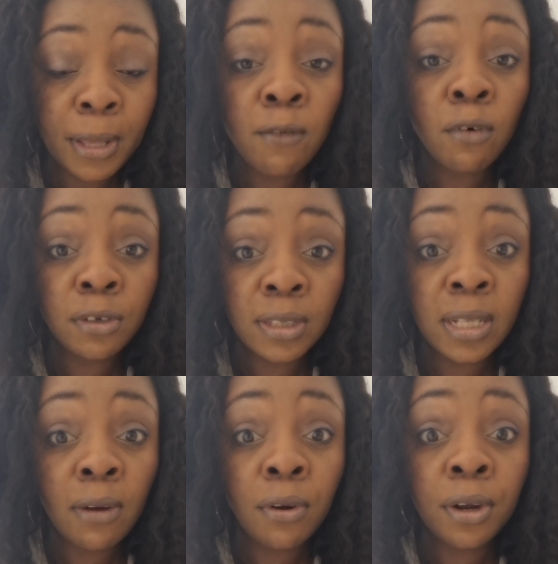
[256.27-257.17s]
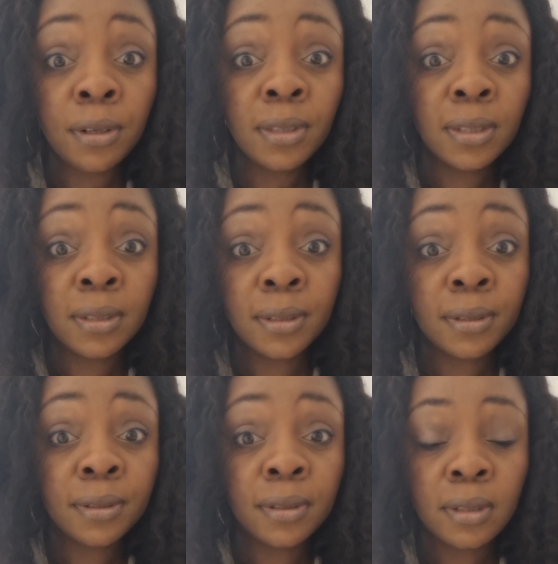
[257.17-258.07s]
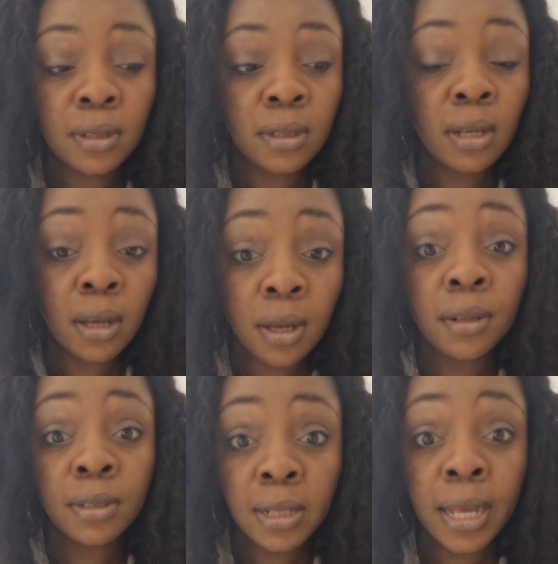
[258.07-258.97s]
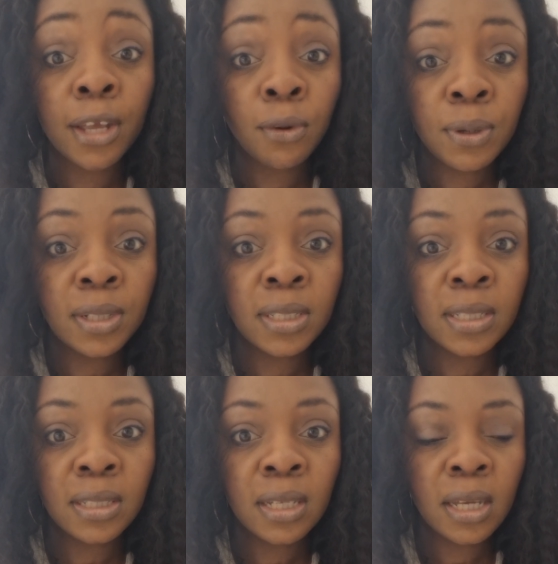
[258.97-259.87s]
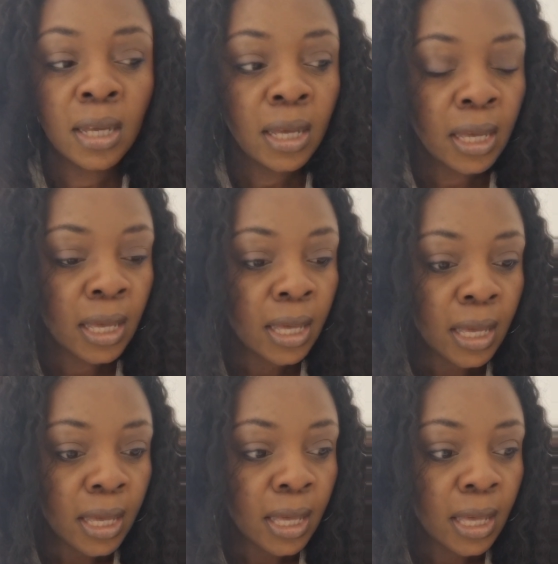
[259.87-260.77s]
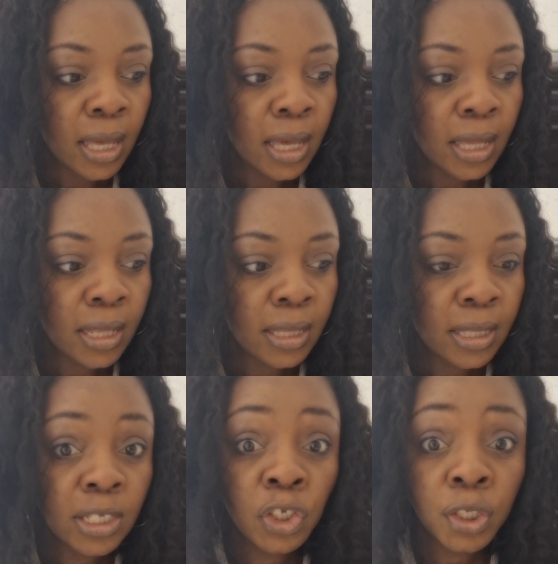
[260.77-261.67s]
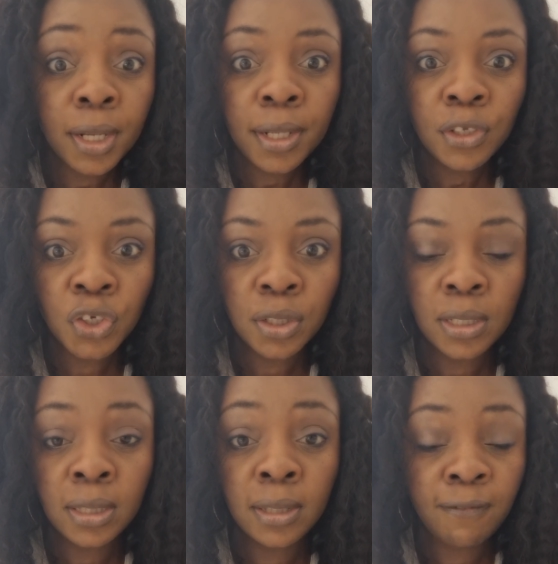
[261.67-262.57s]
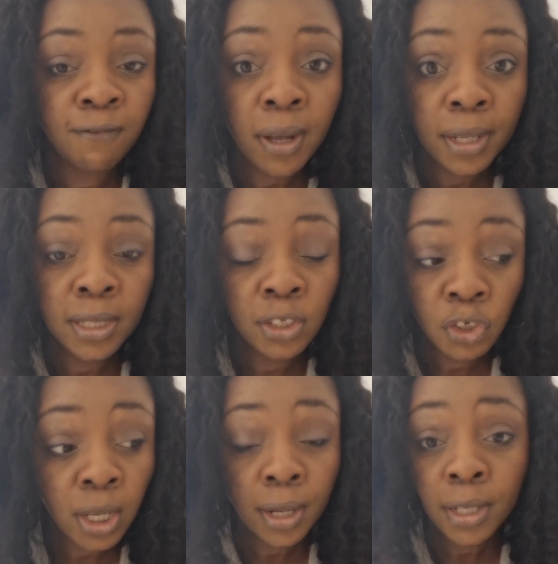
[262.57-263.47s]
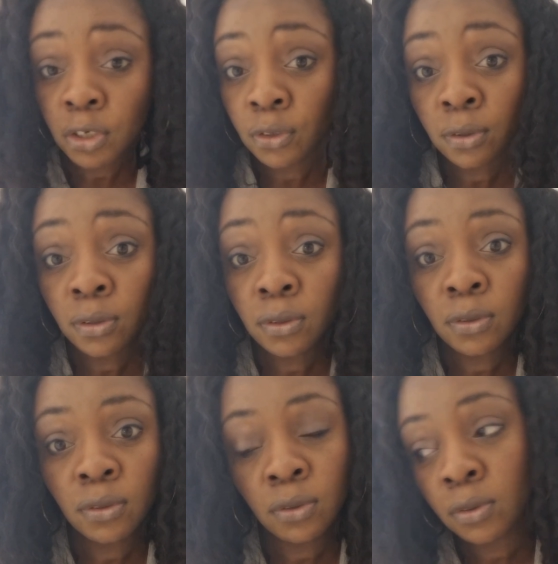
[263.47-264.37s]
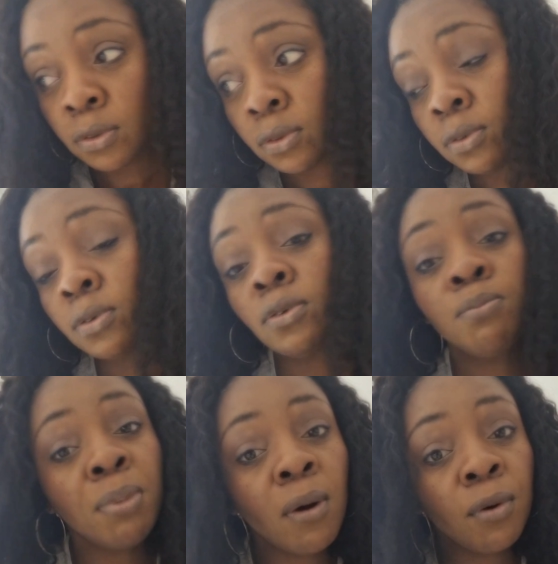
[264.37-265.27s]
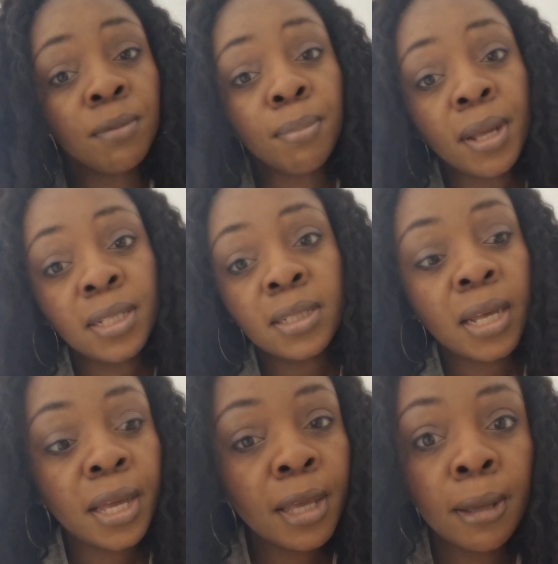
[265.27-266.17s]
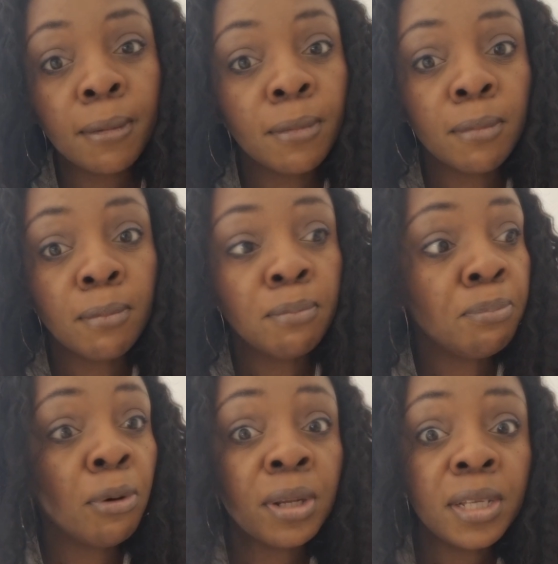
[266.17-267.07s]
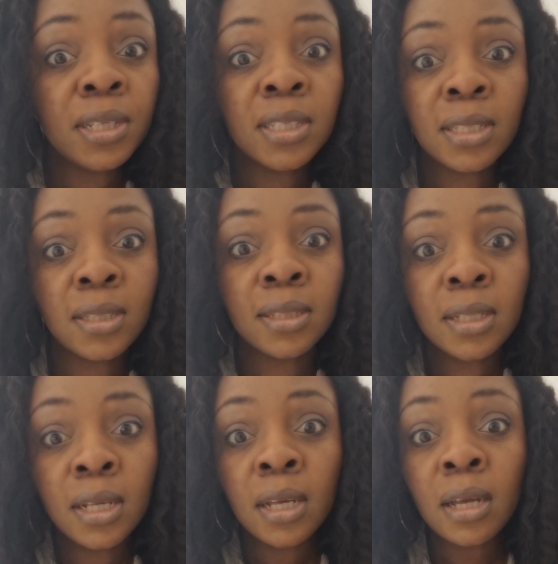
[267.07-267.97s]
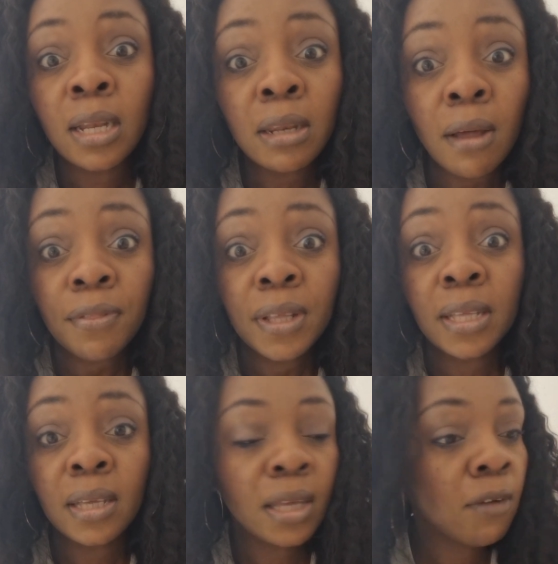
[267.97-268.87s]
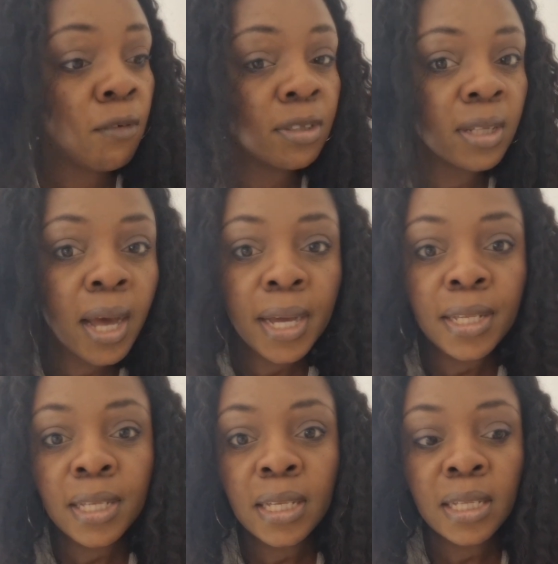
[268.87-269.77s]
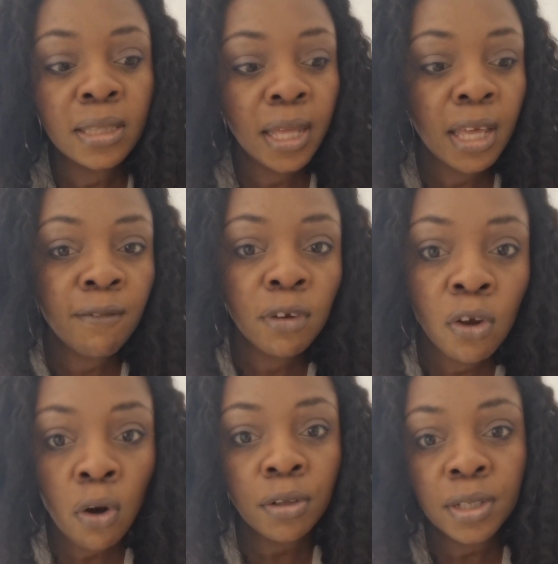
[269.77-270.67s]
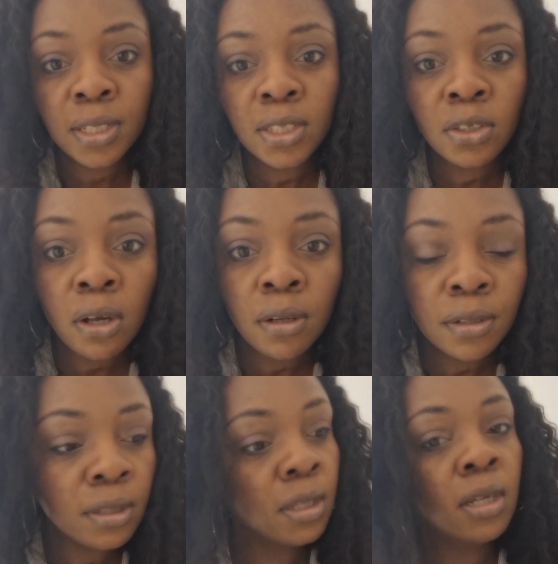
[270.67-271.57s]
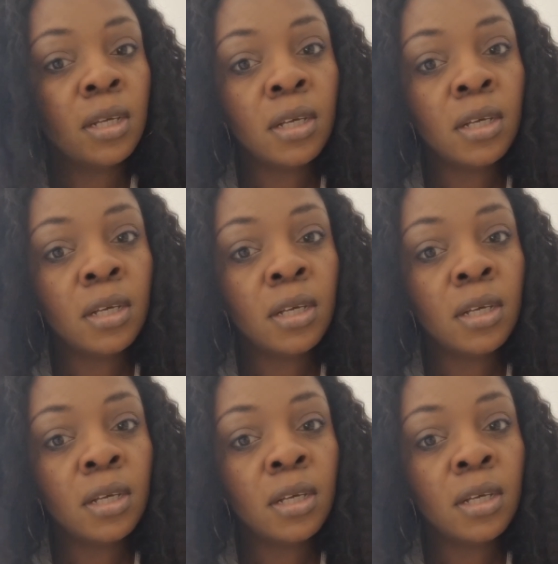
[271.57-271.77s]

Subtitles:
was now hunt like crazy. And he defied, he challenged the power in place, like police, nothing. He was hiding. They even caught his son.